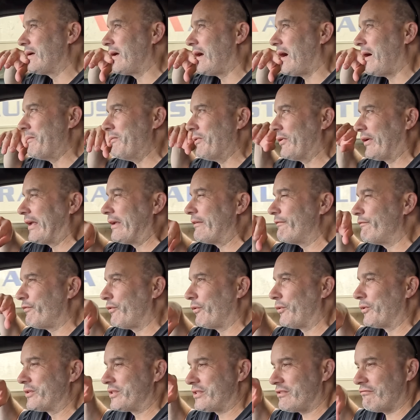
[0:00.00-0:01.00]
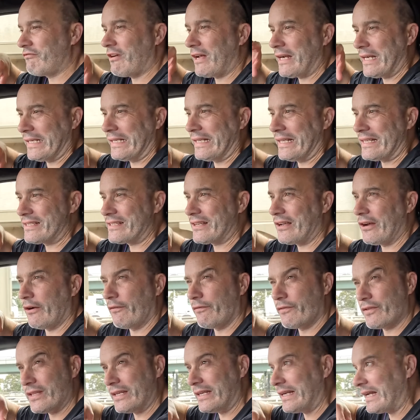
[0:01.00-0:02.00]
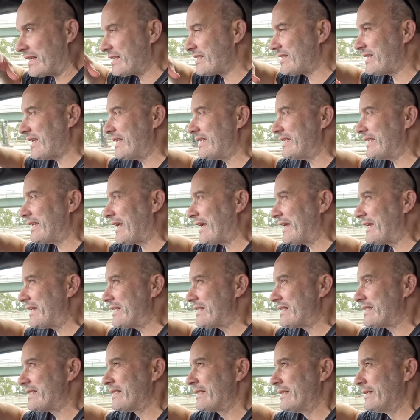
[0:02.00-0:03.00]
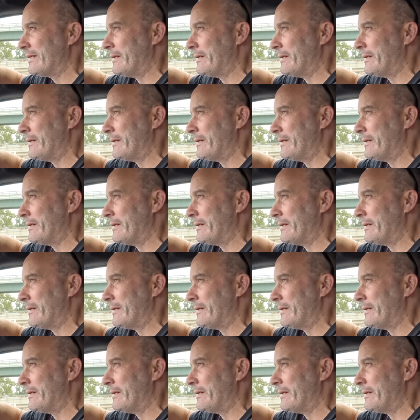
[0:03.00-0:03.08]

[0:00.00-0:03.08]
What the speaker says: I'm looking forward to running this car for the next 10 days